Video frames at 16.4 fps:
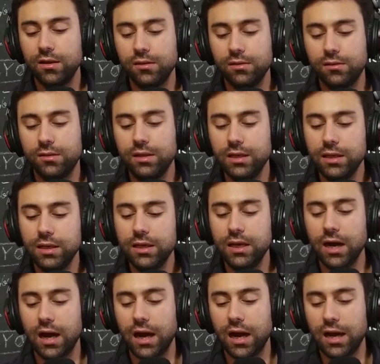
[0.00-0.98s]
The
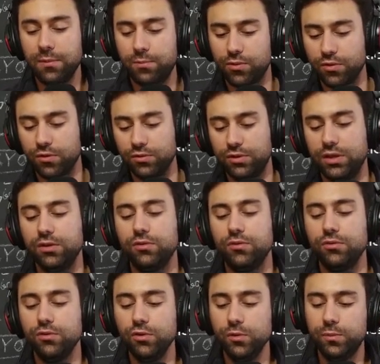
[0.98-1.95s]
high protein
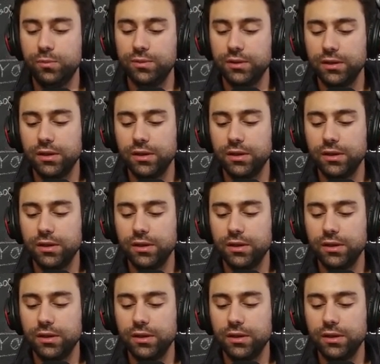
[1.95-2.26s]
group